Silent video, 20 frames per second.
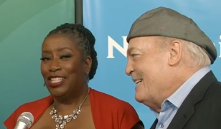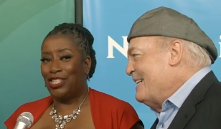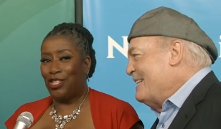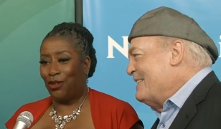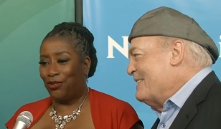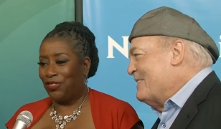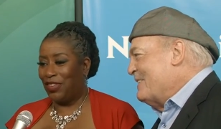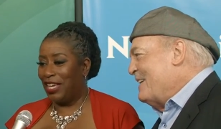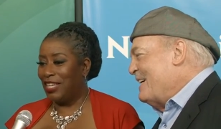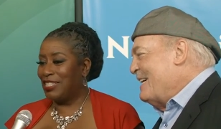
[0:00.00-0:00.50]

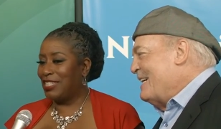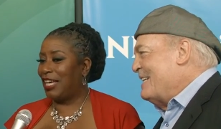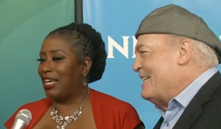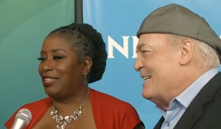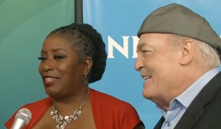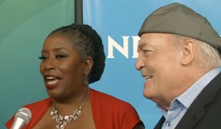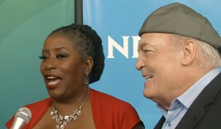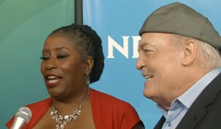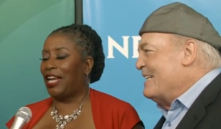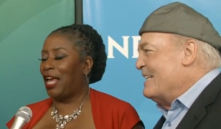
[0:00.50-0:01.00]
Speaker 1: So things
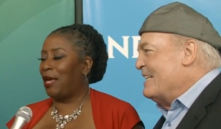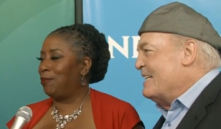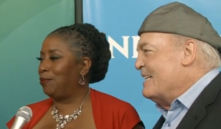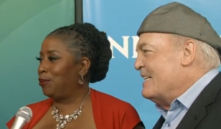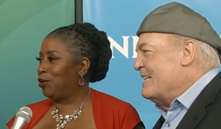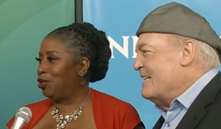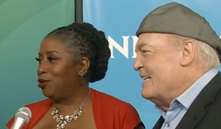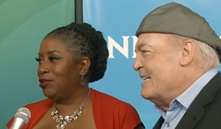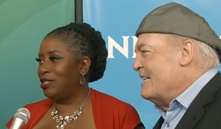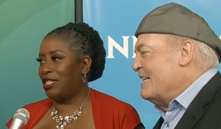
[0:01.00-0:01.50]
like that, and
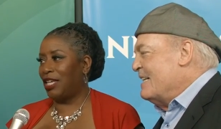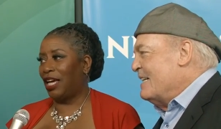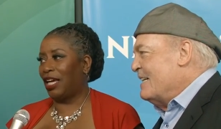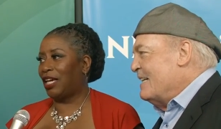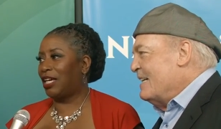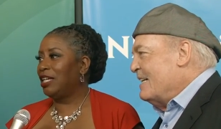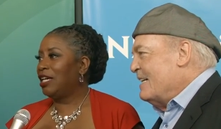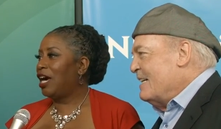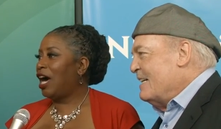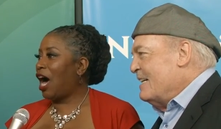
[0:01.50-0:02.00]
music.
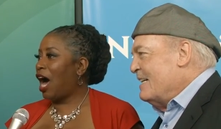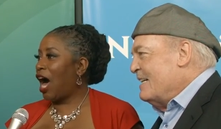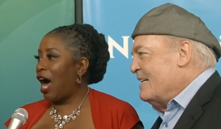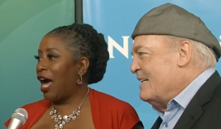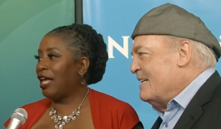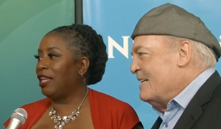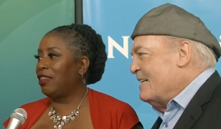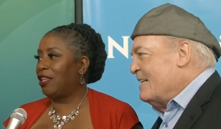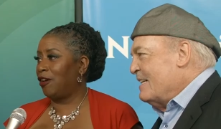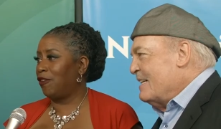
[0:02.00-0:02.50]

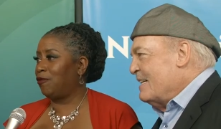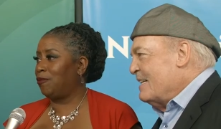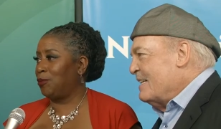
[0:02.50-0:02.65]
I love